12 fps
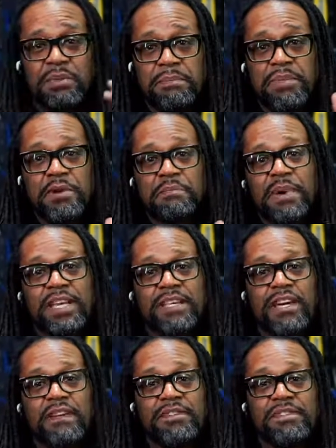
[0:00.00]
We're both bike
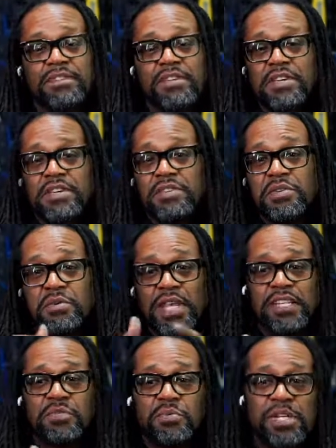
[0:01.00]
lovers. So
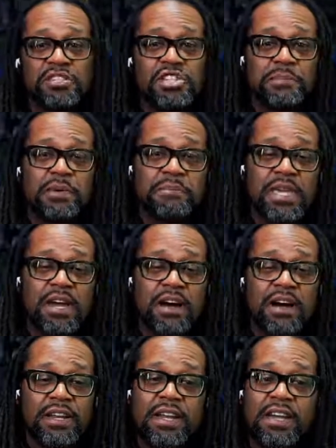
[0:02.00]
next week, Chip will be
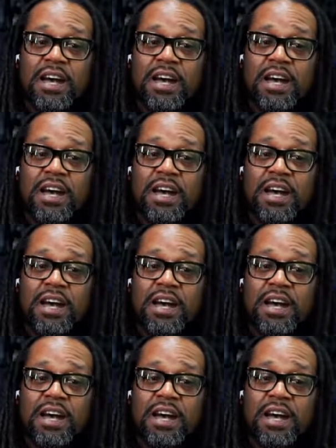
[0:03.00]
on.